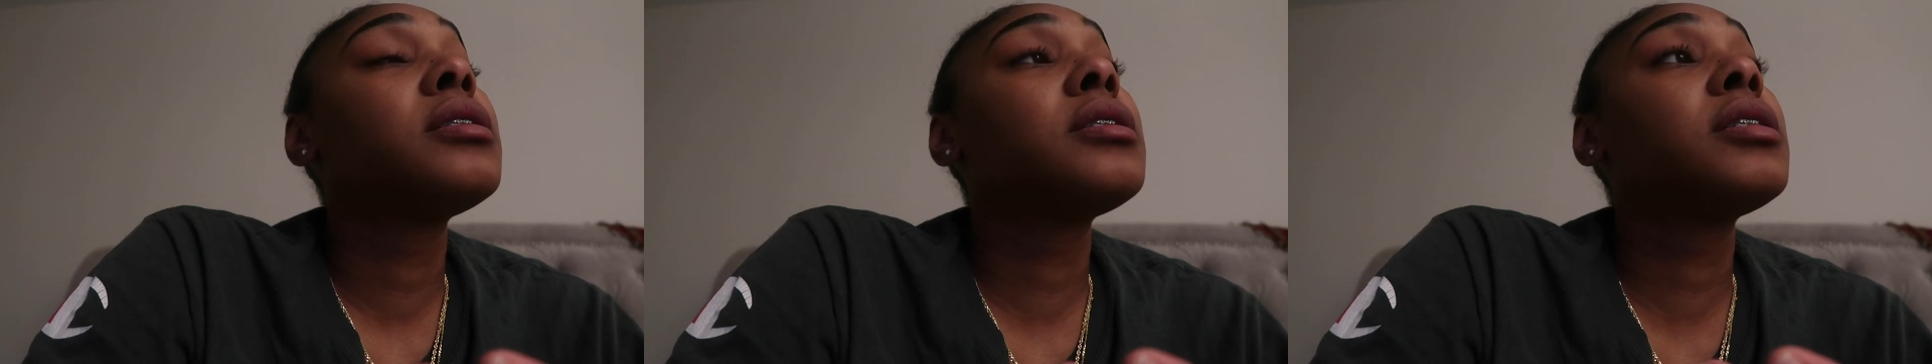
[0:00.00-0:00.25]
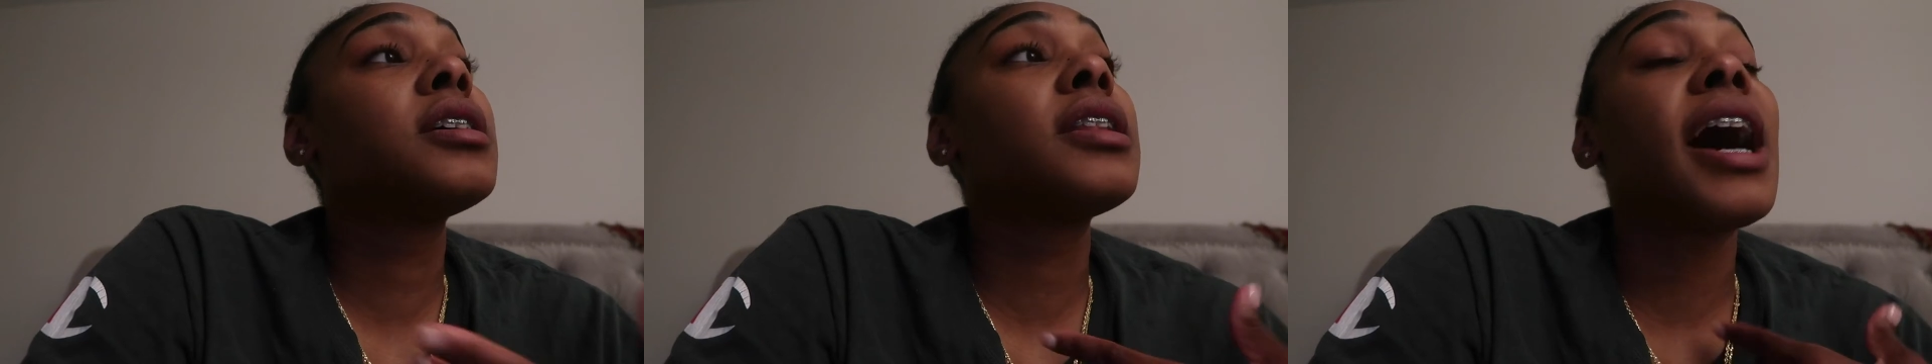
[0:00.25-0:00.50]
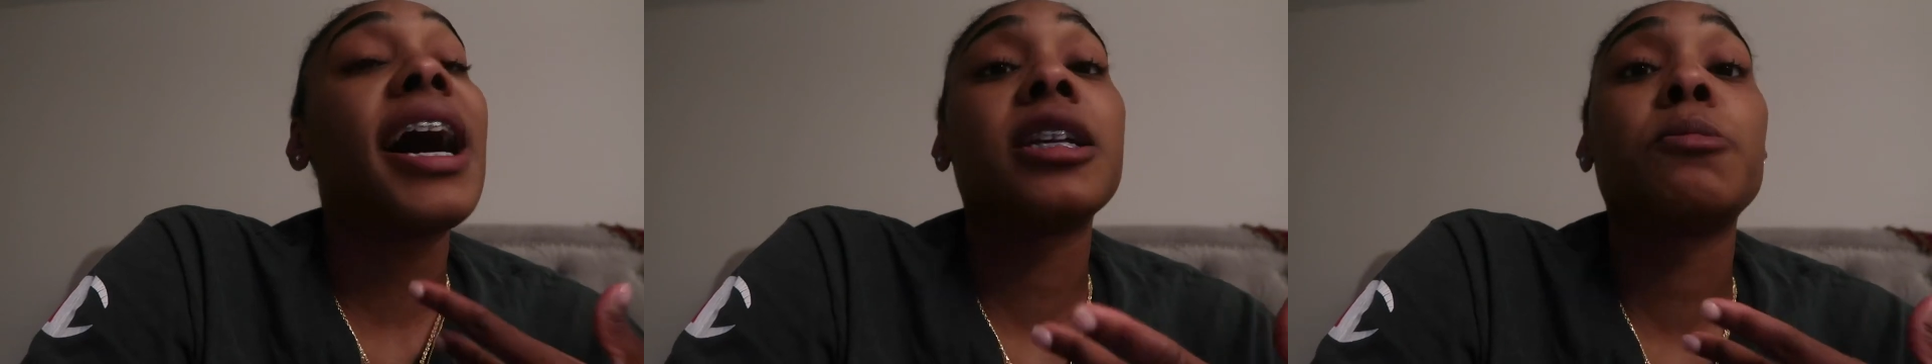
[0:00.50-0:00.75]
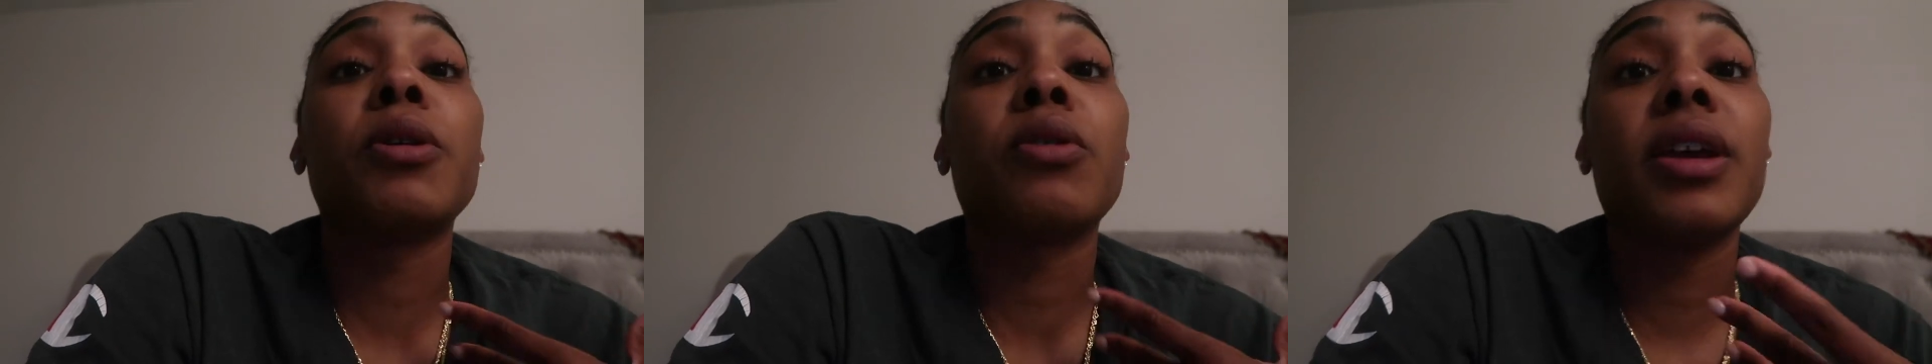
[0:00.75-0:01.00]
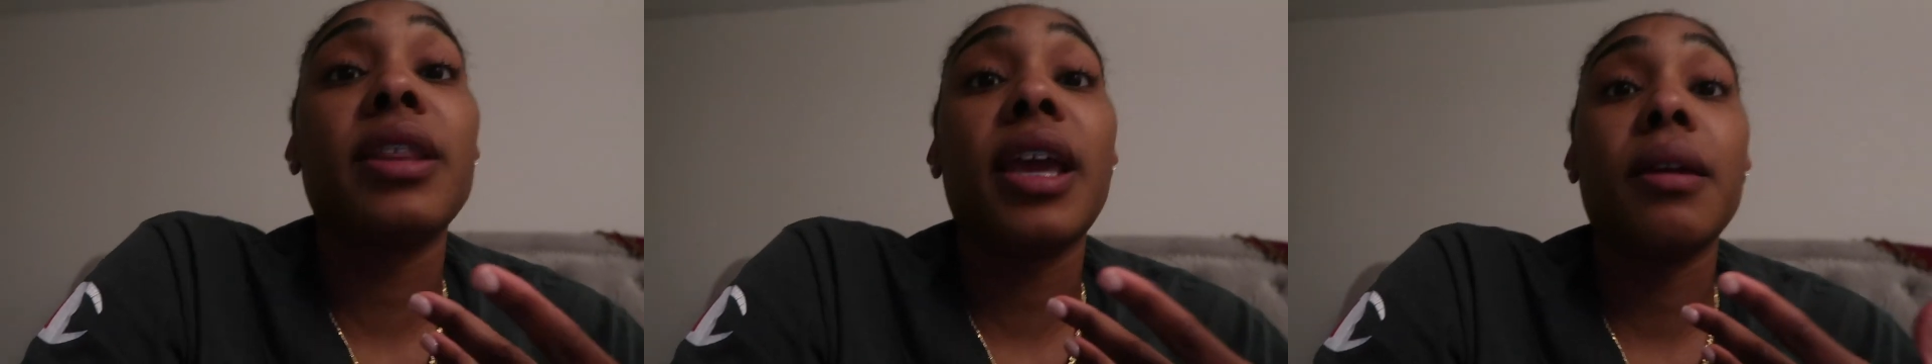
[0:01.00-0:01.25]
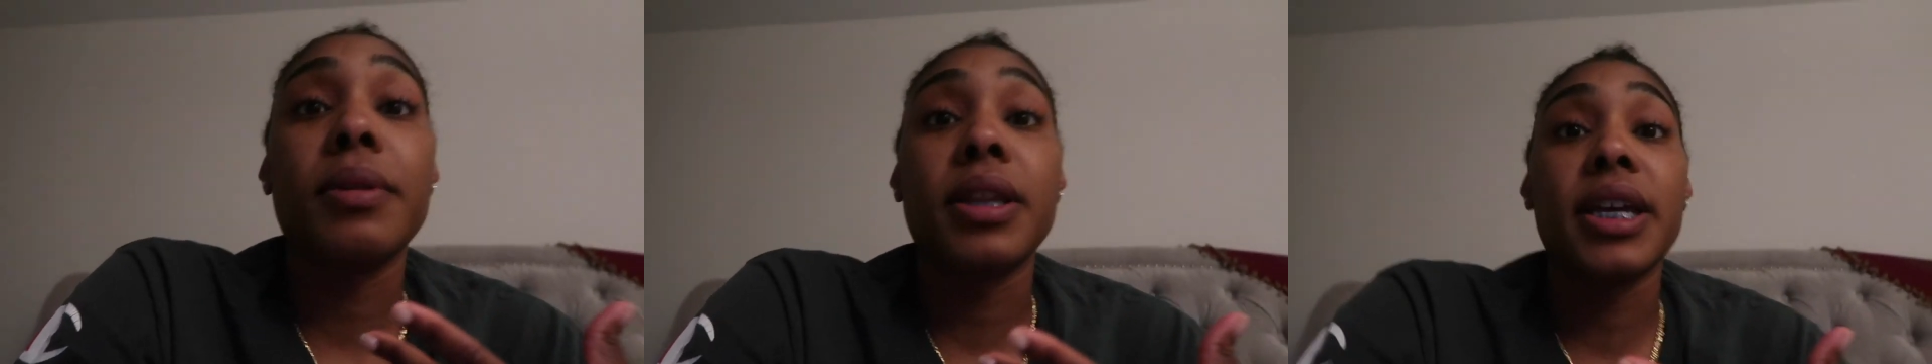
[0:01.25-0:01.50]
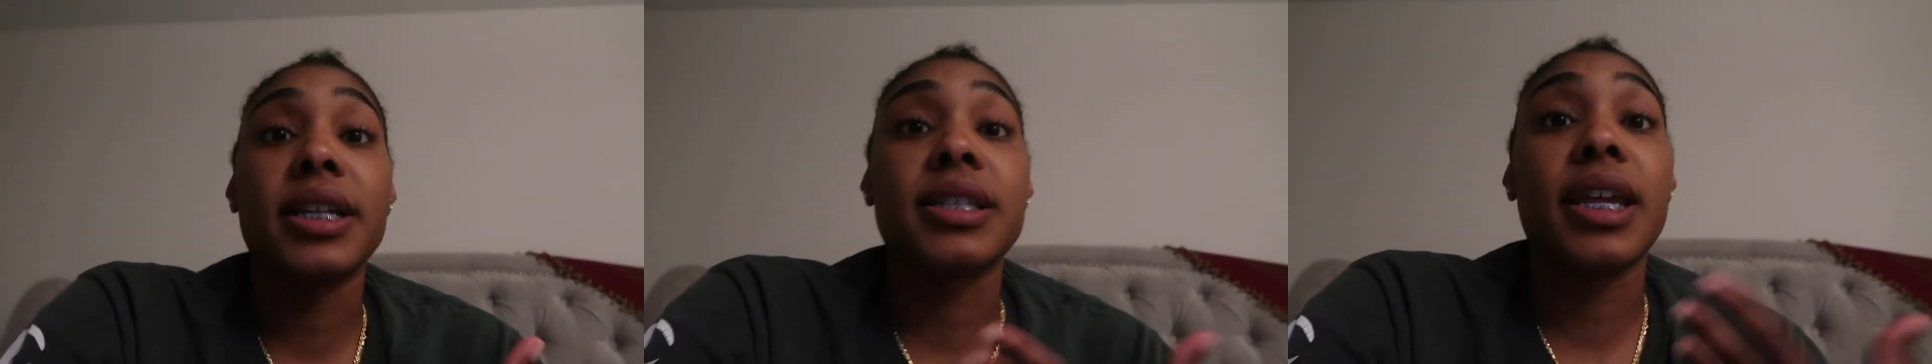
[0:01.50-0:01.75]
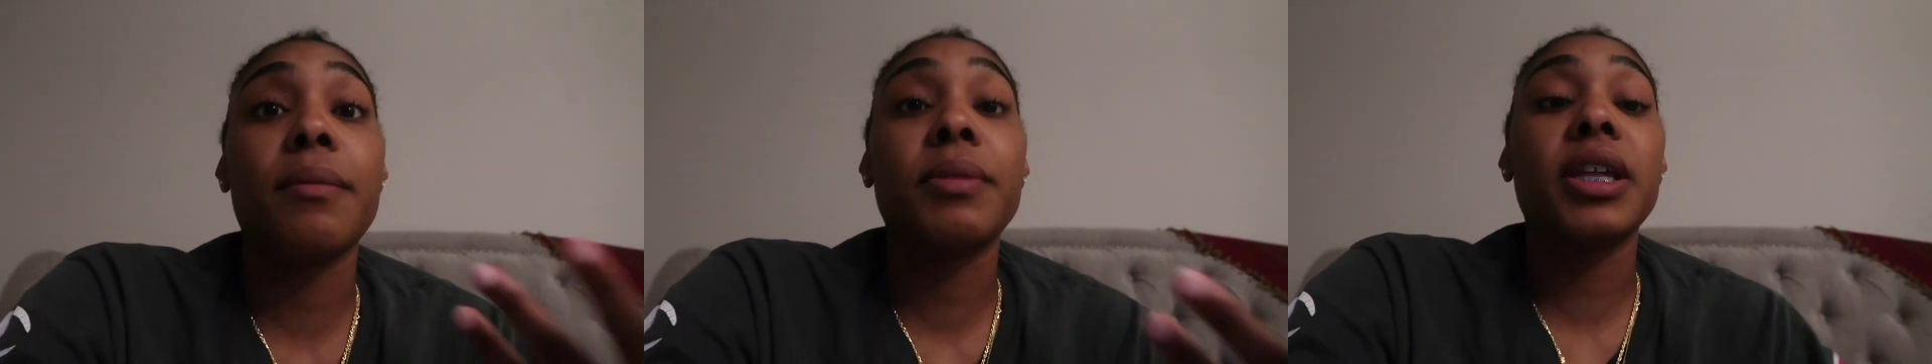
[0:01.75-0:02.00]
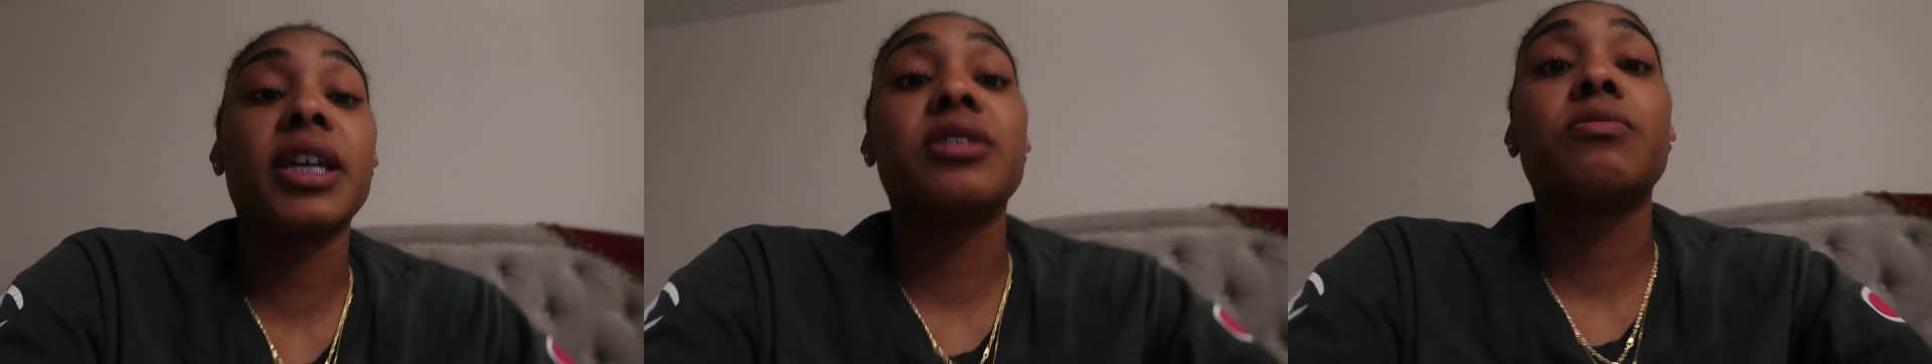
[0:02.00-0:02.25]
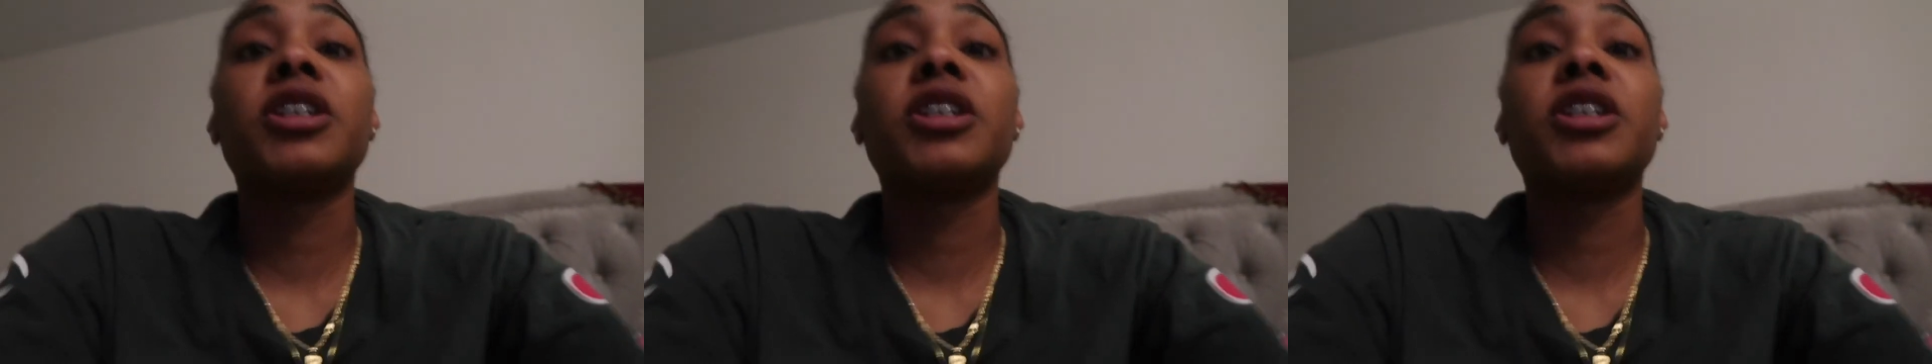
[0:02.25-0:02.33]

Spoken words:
to the hospital in the ambulance. The ambulance